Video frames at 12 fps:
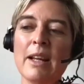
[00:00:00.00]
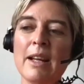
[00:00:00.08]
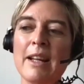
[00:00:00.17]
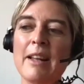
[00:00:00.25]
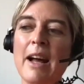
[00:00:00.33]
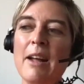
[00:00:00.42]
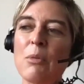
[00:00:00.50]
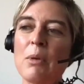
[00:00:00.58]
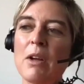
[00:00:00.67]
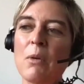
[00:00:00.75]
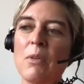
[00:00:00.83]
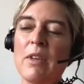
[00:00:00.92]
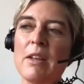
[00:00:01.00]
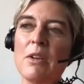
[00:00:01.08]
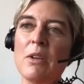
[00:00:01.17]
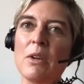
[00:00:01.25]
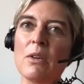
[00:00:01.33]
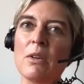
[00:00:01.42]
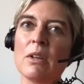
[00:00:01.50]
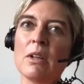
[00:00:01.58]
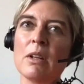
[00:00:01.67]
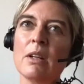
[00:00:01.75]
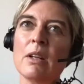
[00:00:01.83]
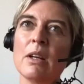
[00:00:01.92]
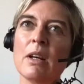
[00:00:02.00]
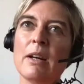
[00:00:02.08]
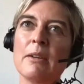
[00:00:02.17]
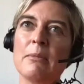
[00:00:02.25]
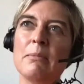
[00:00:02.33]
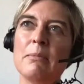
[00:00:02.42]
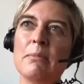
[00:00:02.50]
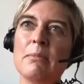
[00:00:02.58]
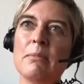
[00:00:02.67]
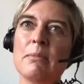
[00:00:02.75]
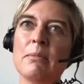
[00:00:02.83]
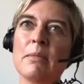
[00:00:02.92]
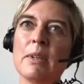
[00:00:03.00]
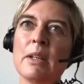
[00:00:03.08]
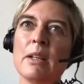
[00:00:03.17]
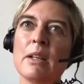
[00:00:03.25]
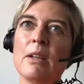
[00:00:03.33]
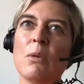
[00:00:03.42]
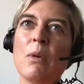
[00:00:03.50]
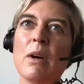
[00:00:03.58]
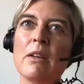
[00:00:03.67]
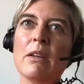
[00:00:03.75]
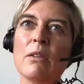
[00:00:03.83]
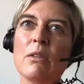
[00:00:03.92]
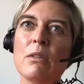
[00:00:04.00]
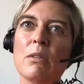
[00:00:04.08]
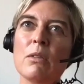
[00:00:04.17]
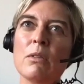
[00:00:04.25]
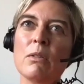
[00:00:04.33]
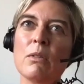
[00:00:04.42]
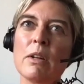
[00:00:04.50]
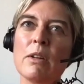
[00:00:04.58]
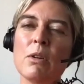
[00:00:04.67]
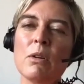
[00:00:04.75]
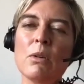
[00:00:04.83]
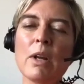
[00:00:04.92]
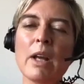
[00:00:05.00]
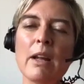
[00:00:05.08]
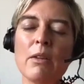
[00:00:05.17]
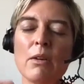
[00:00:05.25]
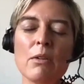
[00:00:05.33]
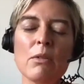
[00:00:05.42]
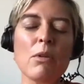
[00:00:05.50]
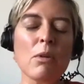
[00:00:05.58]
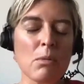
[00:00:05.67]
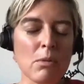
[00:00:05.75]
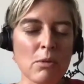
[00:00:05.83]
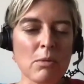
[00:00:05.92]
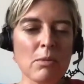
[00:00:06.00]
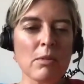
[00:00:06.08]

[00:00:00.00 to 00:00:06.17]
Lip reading: And as we continue, when you look at the